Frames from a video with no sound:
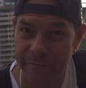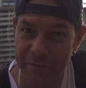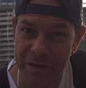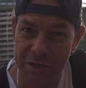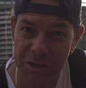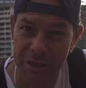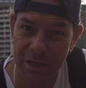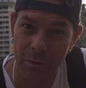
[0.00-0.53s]

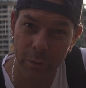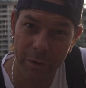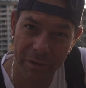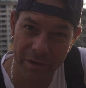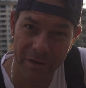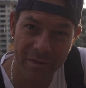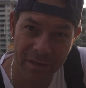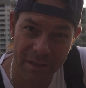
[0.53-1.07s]
feature
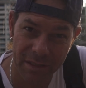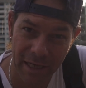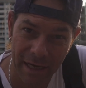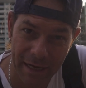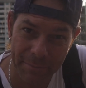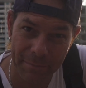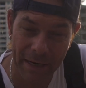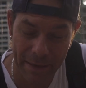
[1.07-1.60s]
within the
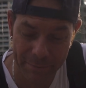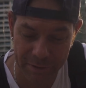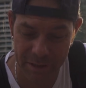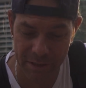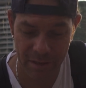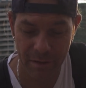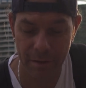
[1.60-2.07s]
time-lapse